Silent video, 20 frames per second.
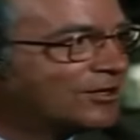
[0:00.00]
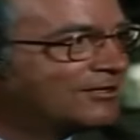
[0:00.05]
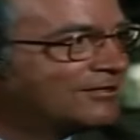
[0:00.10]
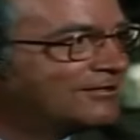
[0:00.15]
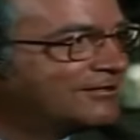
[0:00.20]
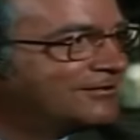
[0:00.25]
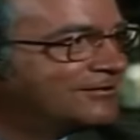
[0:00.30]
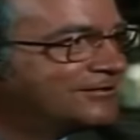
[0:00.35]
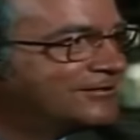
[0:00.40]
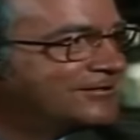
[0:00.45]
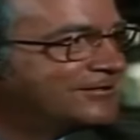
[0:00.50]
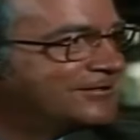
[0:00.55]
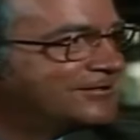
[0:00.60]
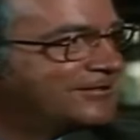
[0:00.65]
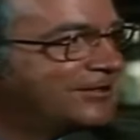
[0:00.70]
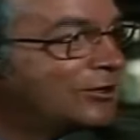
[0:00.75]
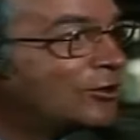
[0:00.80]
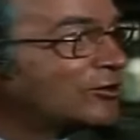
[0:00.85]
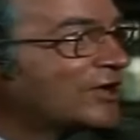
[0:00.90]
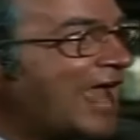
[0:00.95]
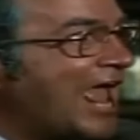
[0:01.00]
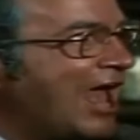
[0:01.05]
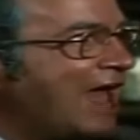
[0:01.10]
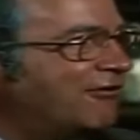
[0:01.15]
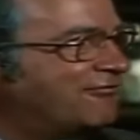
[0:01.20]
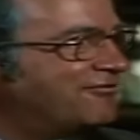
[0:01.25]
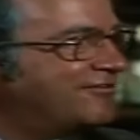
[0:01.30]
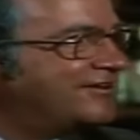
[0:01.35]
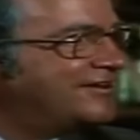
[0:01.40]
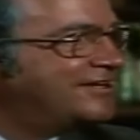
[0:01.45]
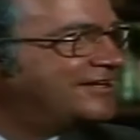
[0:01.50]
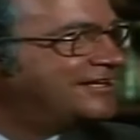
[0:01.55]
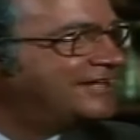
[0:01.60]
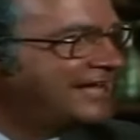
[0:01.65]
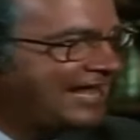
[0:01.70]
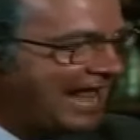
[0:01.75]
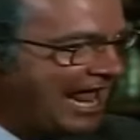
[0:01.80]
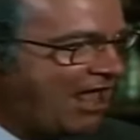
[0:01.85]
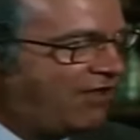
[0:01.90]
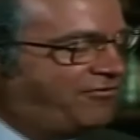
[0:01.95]
Look. Look, Alf.
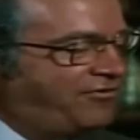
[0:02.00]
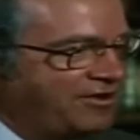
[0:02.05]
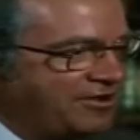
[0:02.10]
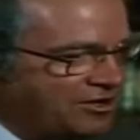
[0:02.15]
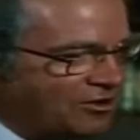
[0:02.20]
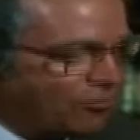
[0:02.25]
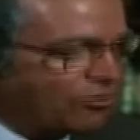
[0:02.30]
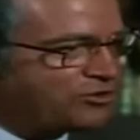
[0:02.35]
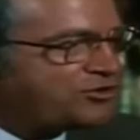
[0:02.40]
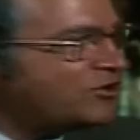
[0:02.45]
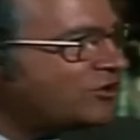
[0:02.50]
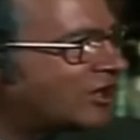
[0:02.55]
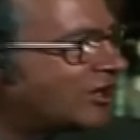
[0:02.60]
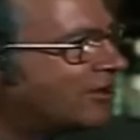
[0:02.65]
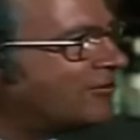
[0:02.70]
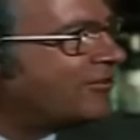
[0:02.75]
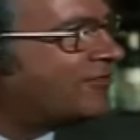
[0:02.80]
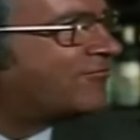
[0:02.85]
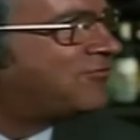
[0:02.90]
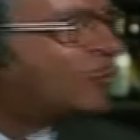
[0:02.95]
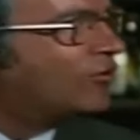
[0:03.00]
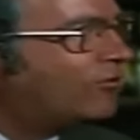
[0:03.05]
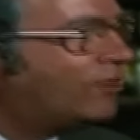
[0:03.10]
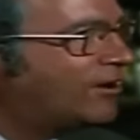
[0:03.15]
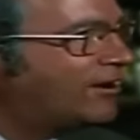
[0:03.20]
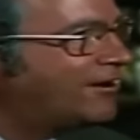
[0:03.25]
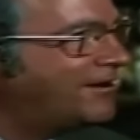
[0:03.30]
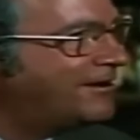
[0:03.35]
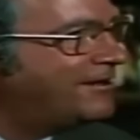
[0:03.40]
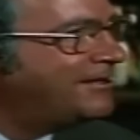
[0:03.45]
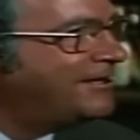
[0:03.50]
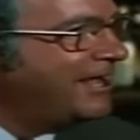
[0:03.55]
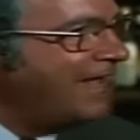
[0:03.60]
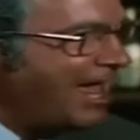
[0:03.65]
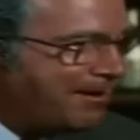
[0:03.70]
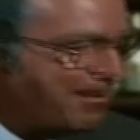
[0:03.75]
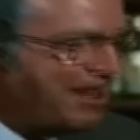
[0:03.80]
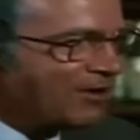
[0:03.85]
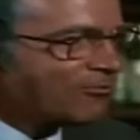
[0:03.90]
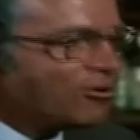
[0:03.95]
Alf, would you clear the floor
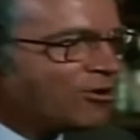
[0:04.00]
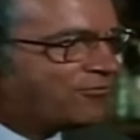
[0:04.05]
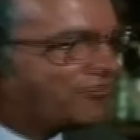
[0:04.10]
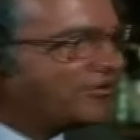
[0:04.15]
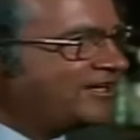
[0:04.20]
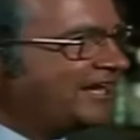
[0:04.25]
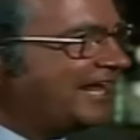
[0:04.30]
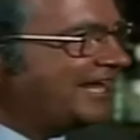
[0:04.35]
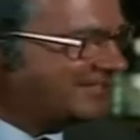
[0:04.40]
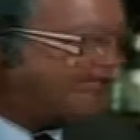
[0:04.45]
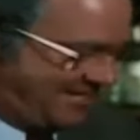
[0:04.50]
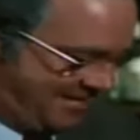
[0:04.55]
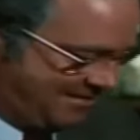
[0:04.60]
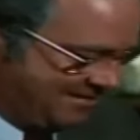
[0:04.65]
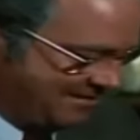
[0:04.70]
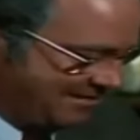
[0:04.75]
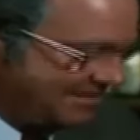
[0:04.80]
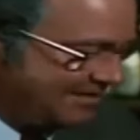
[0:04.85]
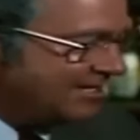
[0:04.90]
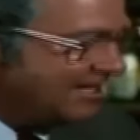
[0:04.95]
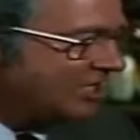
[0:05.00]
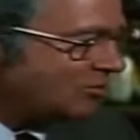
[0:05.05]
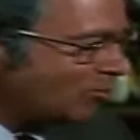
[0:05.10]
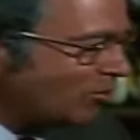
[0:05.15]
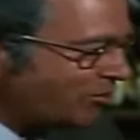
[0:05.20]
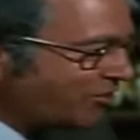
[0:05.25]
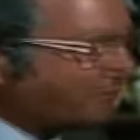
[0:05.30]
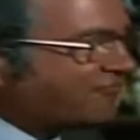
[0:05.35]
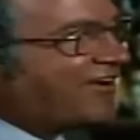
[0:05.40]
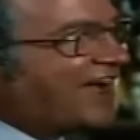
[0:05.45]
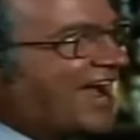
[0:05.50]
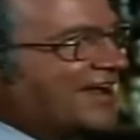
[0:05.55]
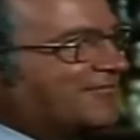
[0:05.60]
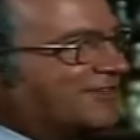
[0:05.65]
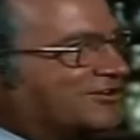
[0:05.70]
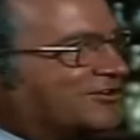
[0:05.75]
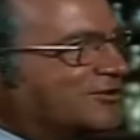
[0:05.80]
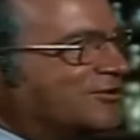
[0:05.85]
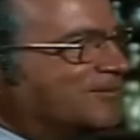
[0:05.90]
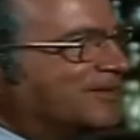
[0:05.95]
and make room for dancing? It's worth a
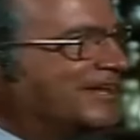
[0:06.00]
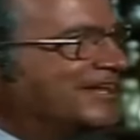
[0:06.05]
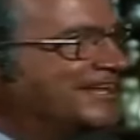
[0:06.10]
fiver